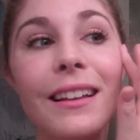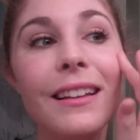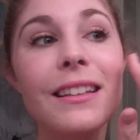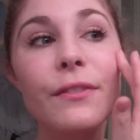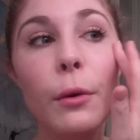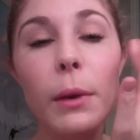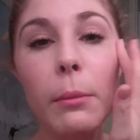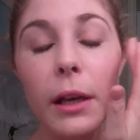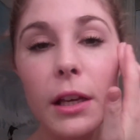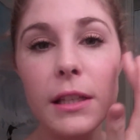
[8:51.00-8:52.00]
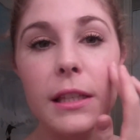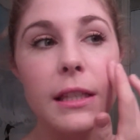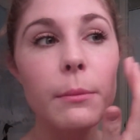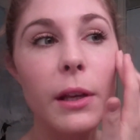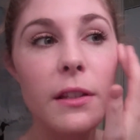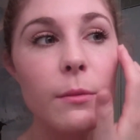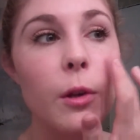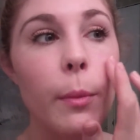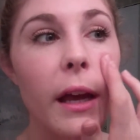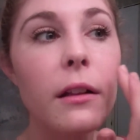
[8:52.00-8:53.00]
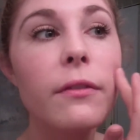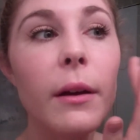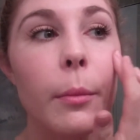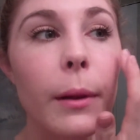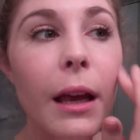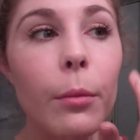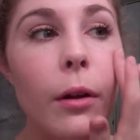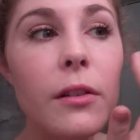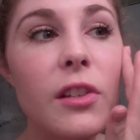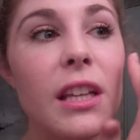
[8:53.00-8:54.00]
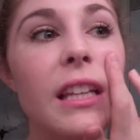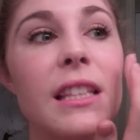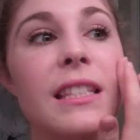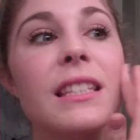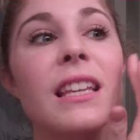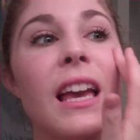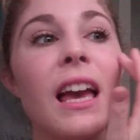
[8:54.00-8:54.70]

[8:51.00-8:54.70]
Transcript: because for me, because I'm so pale, if I apply bronzer and it's